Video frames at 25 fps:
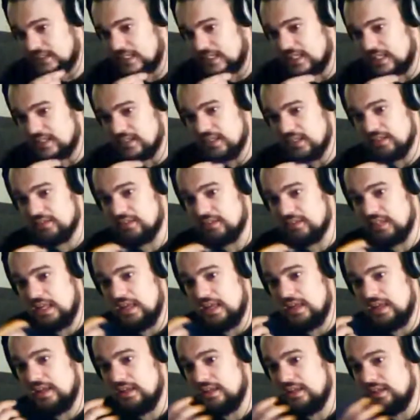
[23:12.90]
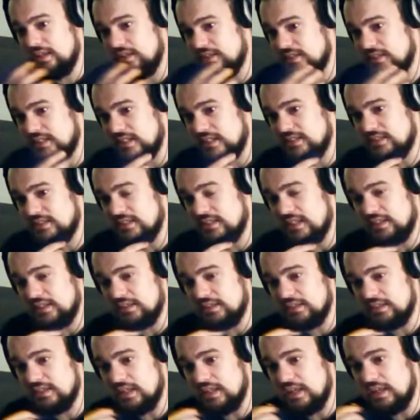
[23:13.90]
said that he says that
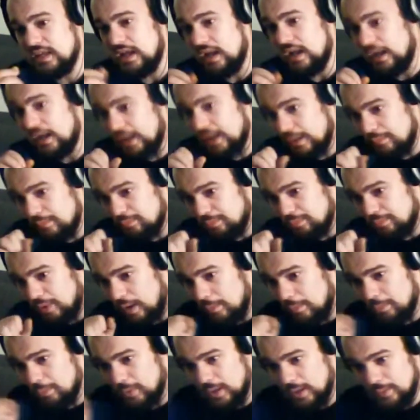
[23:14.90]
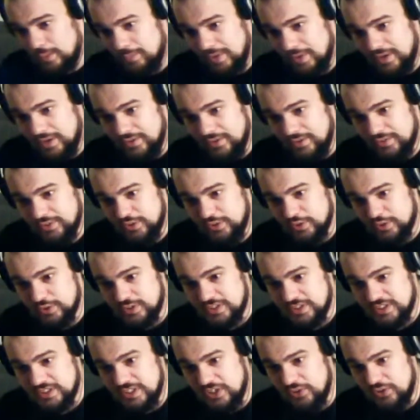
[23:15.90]
I am Papa Emeritus
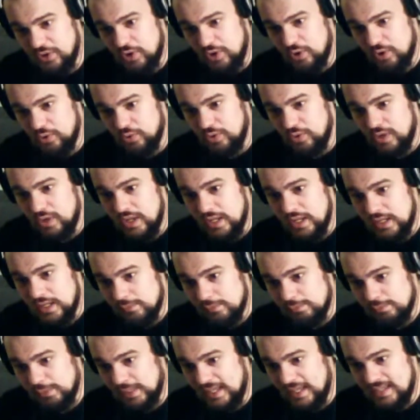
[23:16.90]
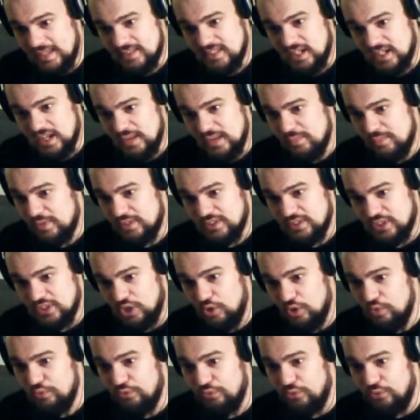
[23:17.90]
Zero. Playtime is
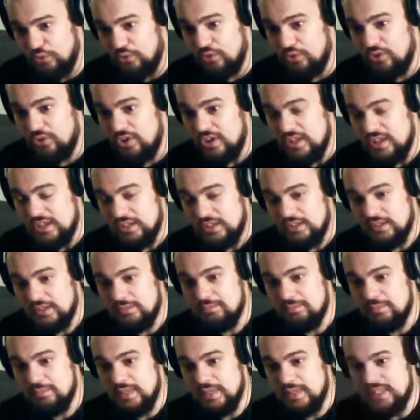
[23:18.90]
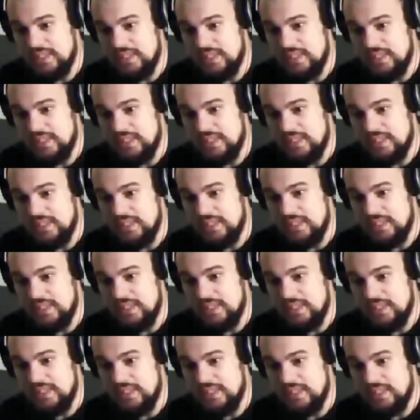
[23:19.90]
over. The Middle Ages
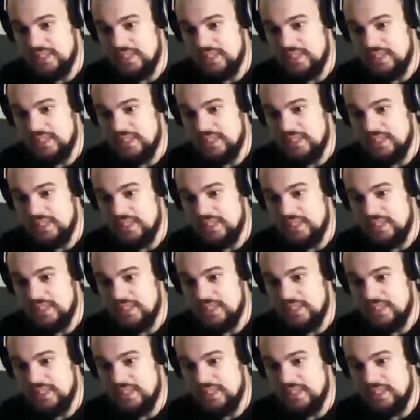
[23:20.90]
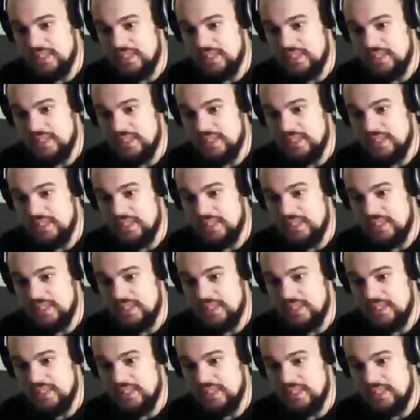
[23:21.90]
have now begun. It's like
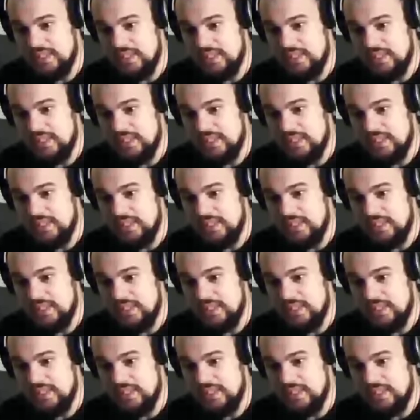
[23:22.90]
he's